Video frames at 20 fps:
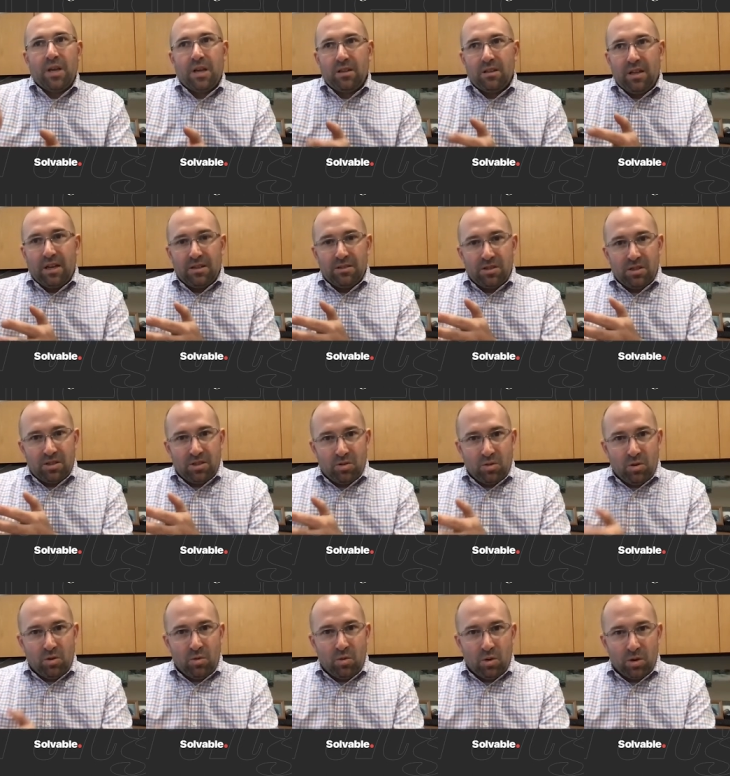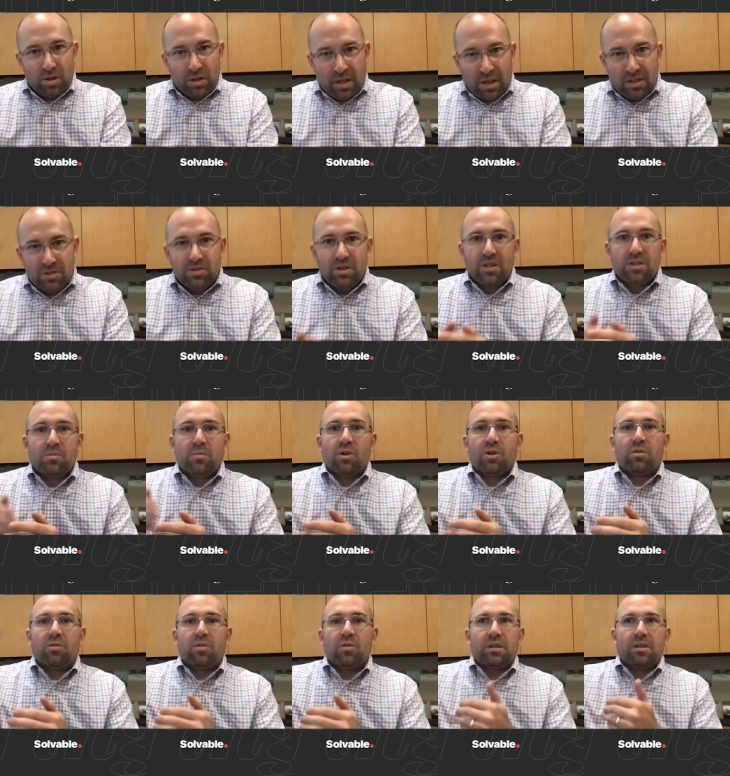that allows us to award contracts
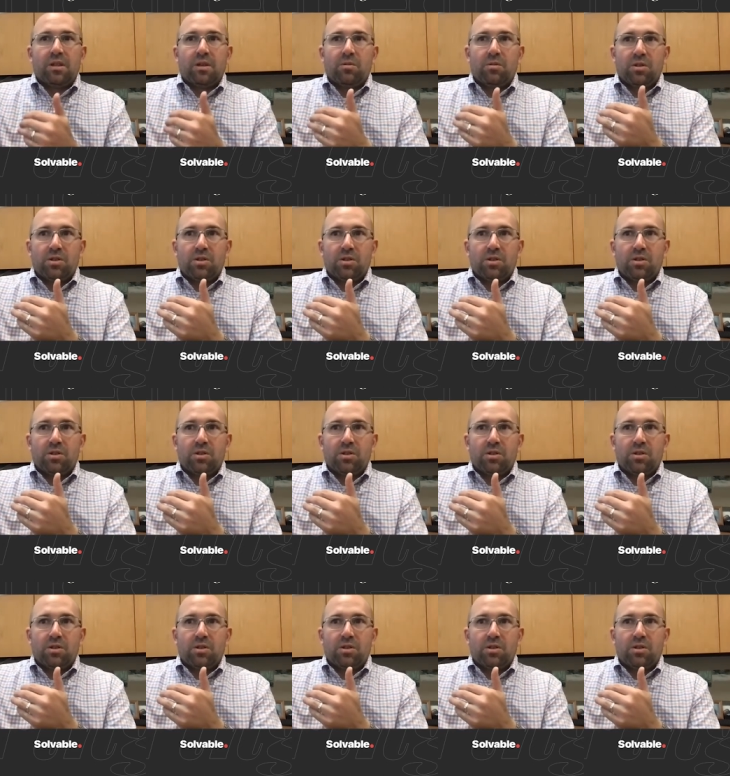more quickly,